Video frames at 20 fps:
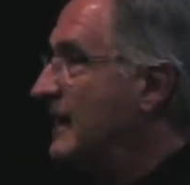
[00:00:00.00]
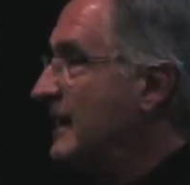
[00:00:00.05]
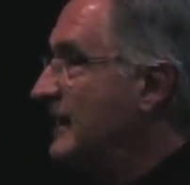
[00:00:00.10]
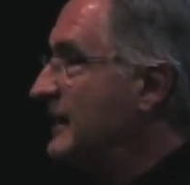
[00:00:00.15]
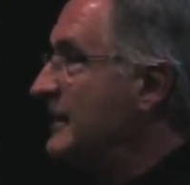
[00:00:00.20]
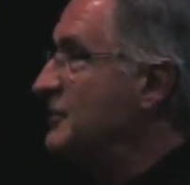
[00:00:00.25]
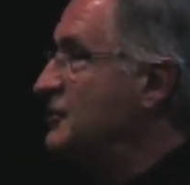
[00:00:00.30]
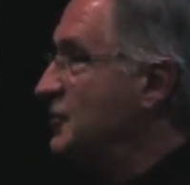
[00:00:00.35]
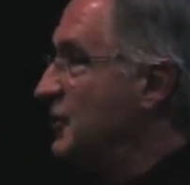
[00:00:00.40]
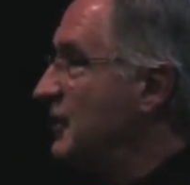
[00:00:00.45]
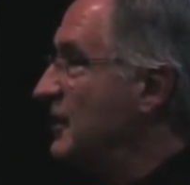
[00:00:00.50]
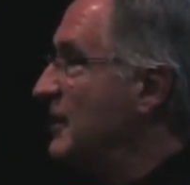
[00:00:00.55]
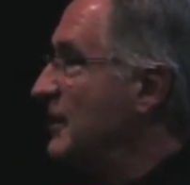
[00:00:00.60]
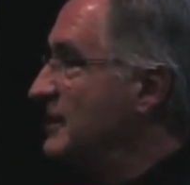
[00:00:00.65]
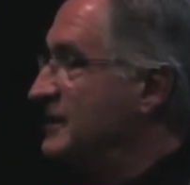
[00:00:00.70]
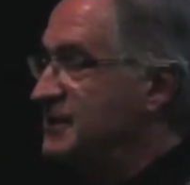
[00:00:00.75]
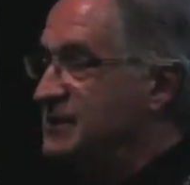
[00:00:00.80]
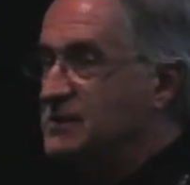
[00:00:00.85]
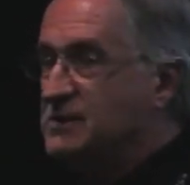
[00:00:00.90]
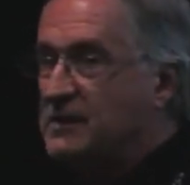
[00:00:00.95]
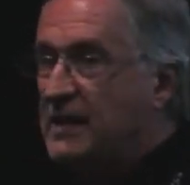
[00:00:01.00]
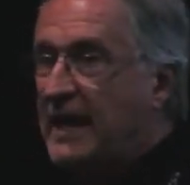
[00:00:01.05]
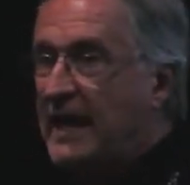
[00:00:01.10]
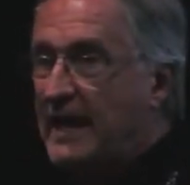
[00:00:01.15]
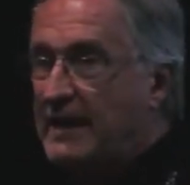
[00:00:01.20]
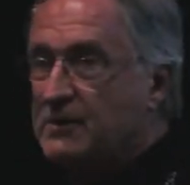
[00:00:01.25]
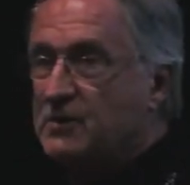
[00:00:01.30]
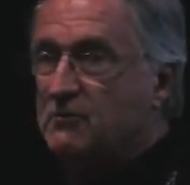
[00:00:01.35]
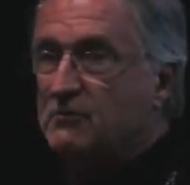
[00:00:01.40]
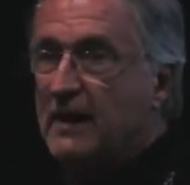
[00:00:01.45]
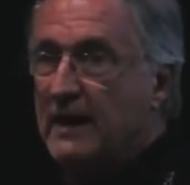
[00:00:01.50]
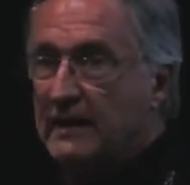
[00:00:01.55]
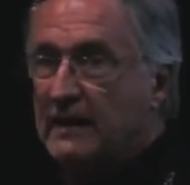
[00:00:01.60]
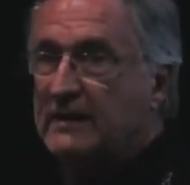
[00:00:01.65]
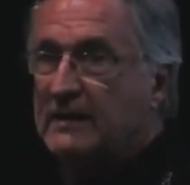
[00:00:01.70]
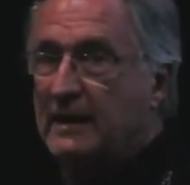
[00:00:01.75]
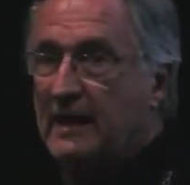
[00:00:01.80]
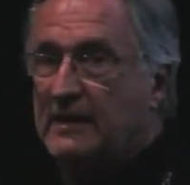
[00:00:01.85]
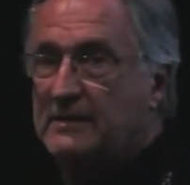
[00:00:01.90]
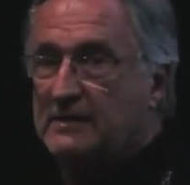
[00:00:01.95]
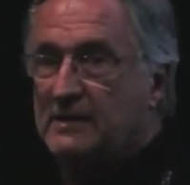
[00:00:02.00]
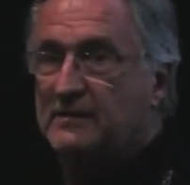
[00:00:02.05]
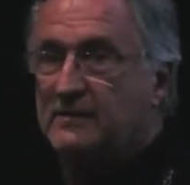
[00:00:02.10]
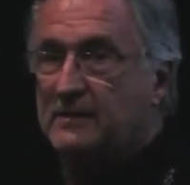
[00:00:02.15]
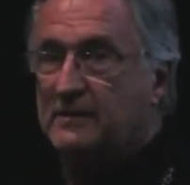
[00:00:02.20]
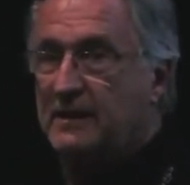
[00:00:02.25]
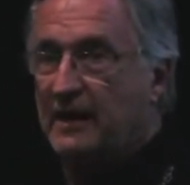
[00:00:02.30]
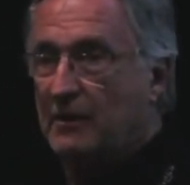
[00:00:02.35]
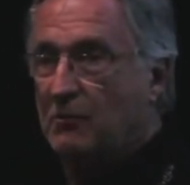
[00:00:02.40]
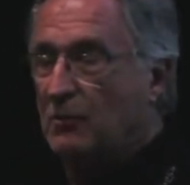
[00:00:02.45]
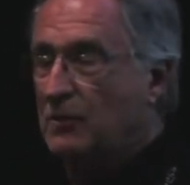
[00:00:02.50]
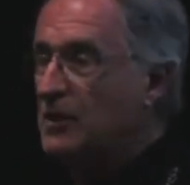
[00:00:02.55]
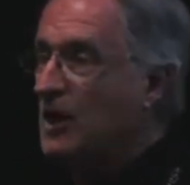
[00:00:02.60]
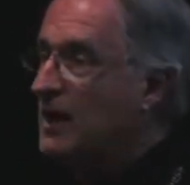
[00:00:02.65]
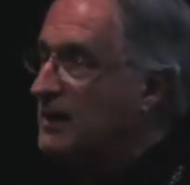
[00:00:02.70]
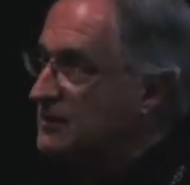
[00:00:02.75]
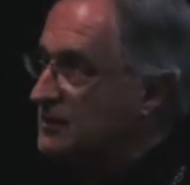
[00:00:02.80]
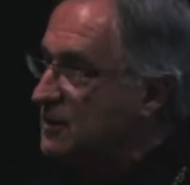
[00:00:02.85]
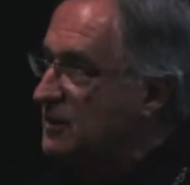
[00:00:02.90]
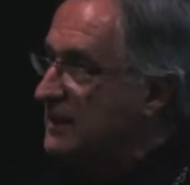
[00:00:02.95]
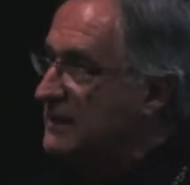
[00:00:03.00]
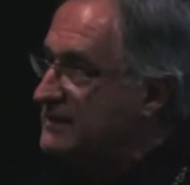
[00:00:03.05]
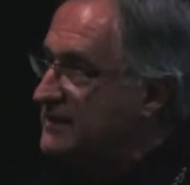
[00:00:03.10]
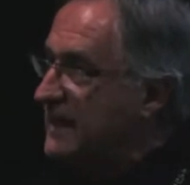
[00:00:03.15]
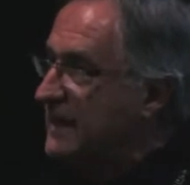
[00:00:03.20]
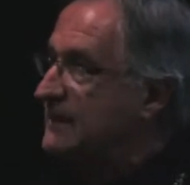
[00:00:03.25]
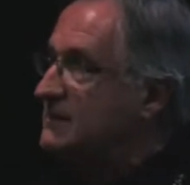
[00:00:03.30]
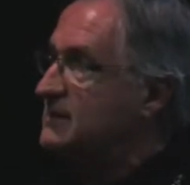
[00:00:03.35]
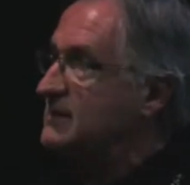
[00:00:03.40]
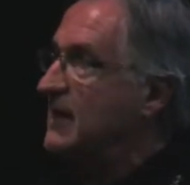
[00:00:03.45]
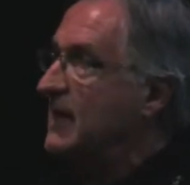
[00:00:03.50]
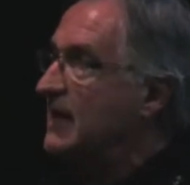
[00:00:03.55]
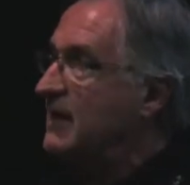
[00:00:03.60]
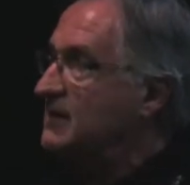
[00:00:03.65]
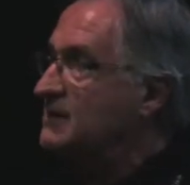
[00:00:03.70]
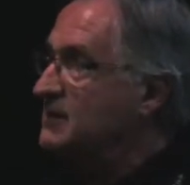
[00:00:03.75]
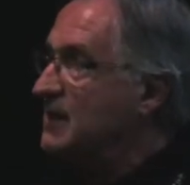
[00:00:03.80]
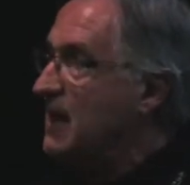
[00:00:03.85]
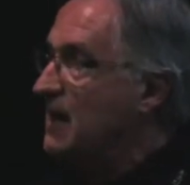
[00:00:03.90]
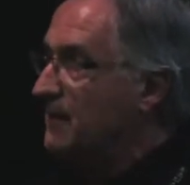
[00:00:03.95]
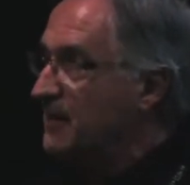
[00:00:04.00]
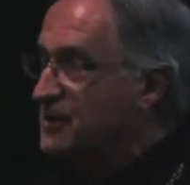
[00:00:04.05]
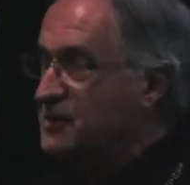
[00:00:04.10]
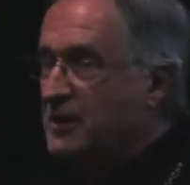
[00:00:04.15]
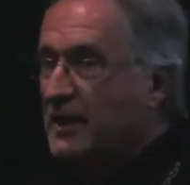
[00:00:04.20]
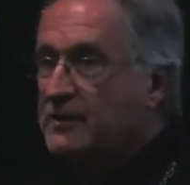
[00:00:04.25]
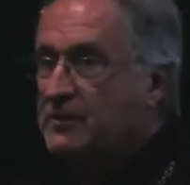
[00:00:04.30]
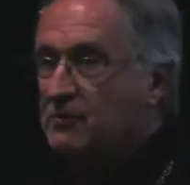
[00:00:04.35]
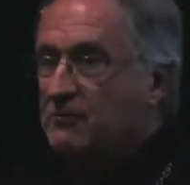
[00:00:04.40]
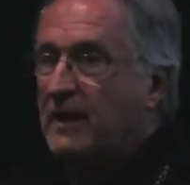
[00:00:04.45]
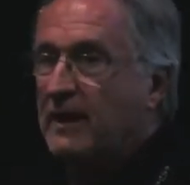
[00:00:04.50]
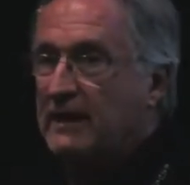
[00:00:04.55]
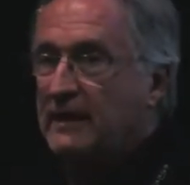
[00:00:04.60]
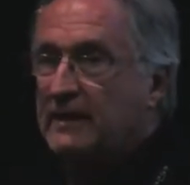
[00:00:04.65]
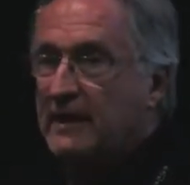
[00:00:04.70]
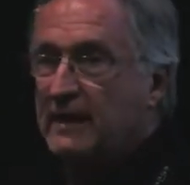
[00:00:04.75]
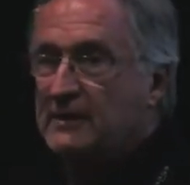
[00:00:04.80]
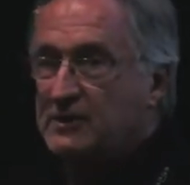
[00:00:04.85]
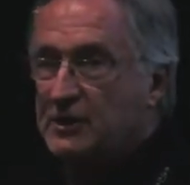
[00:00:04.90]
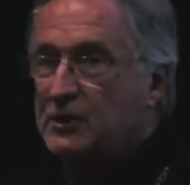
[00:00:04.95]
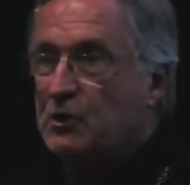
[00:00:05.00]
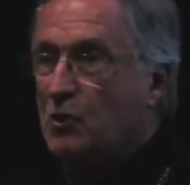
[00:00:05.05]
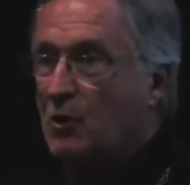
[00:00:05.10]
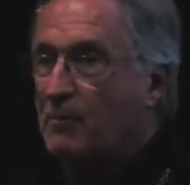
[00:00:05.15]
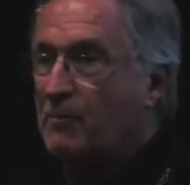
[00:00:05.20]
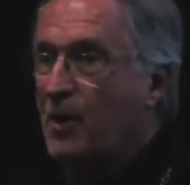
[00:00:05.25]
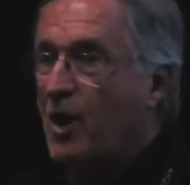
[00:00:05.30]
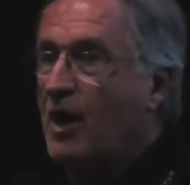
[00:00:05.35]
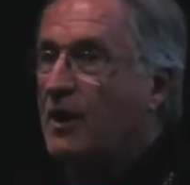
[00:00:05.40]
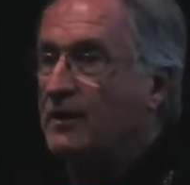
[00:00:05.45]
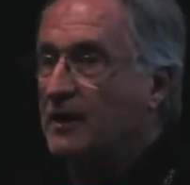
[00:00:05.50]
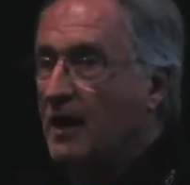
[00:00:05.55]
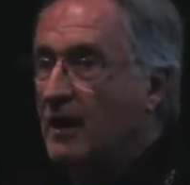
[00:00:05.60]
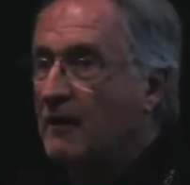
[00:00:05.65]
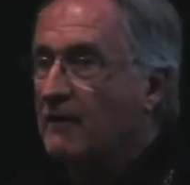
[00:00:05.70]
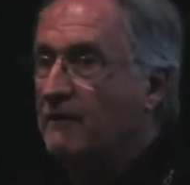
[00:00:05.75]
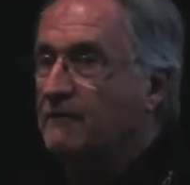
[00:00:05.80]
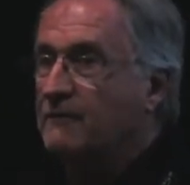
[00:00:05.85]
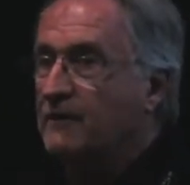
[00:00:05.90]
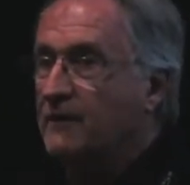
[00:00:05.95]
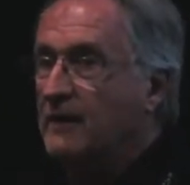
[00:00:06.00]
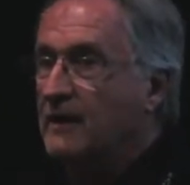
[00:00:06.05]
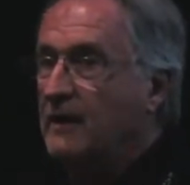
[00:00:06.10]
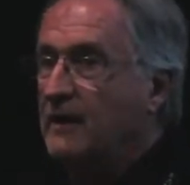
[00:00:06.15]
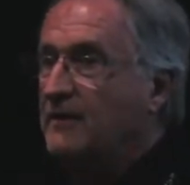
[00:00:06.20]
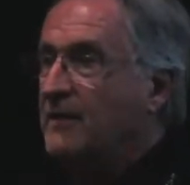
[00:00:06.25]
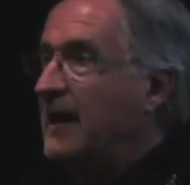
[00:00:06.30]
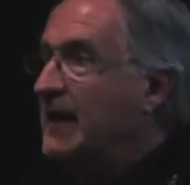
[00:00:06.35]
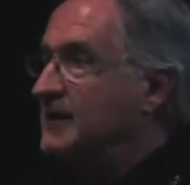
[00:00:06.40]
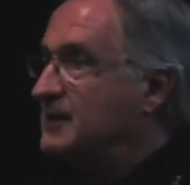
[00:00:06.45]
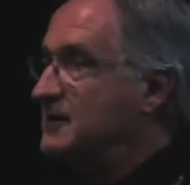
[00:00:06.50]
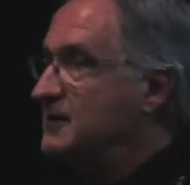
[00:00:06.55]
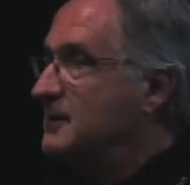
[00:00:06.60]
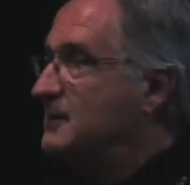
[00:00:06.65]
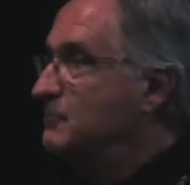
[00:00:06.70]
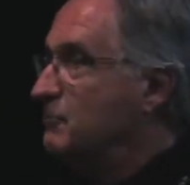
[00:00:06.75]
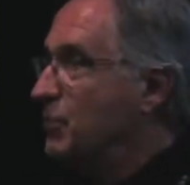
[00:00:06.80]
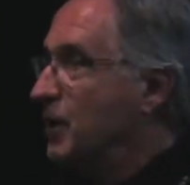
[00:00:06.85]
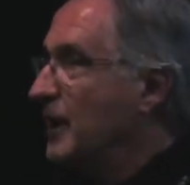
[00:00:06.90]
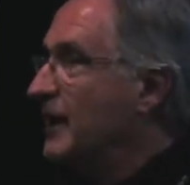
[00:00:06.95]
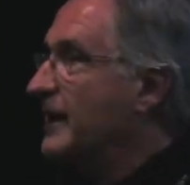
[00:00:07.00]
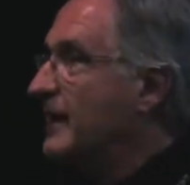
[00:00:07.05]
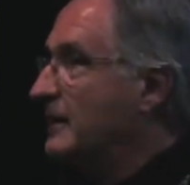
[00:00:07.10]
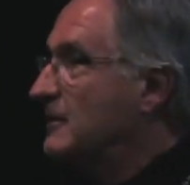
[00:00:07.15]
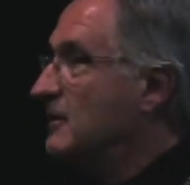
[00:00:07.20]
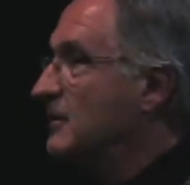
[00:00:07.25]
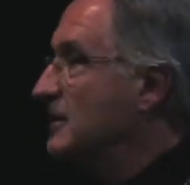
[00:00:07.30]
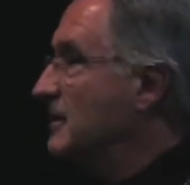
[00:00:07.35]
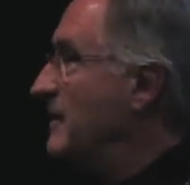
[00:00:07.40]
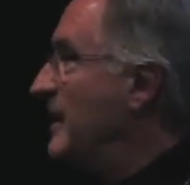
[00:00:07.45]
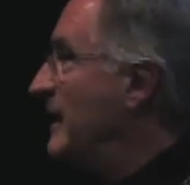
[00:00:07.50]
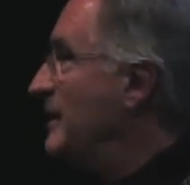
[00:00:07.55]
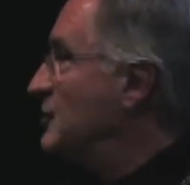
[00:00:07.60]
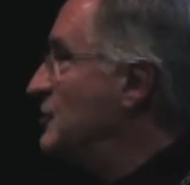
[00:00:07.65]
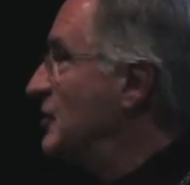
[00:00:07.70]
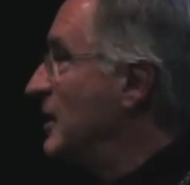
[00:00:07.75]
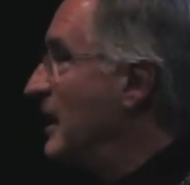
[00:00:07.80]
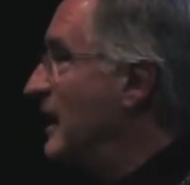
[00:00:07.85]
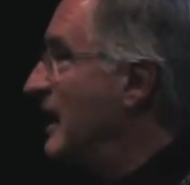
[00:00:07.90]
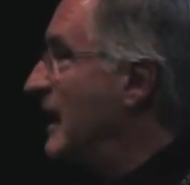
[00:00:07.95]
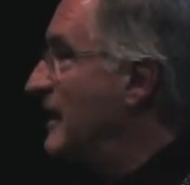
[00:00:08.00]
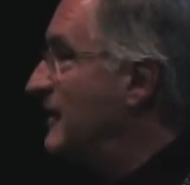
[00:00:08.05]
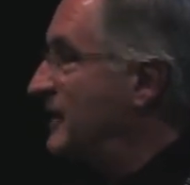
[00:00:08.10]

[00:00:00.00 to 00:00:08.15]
that journalists had to recognize that they were not going to take sides, but you had to recognize that you're a part of that political dimension. And I